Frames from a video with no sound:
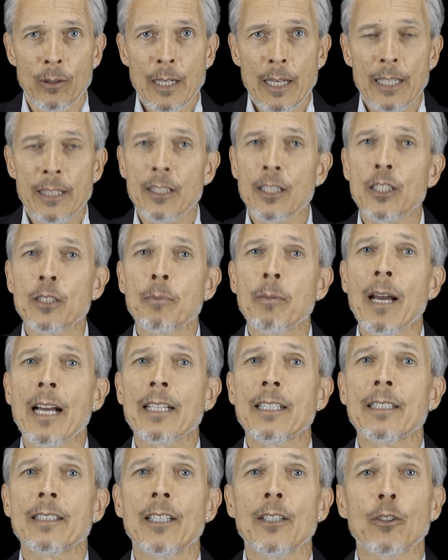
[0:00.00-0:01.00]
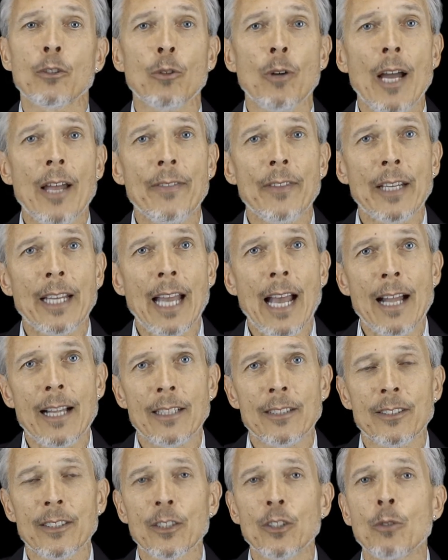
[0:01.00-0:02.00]
It's expected that throughout the
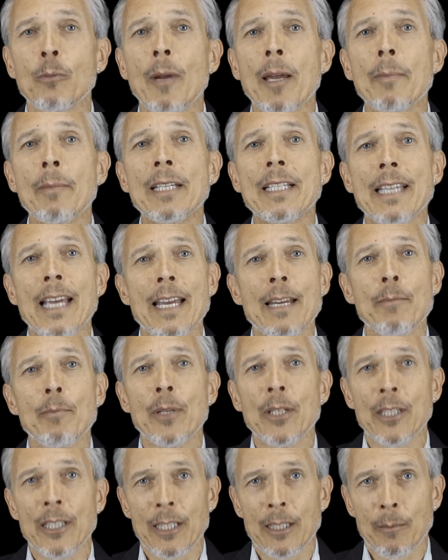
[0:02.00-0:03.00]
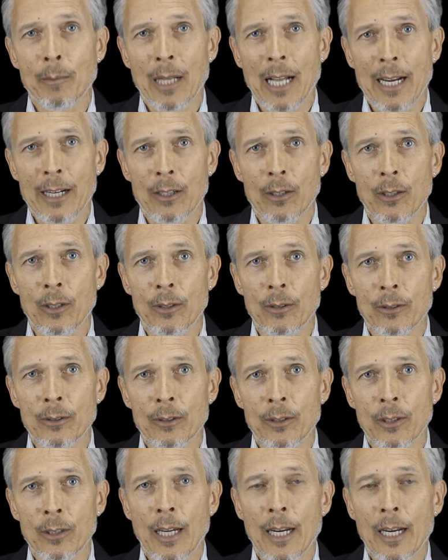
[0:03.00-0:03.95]
galaxy there may be 10 million black holes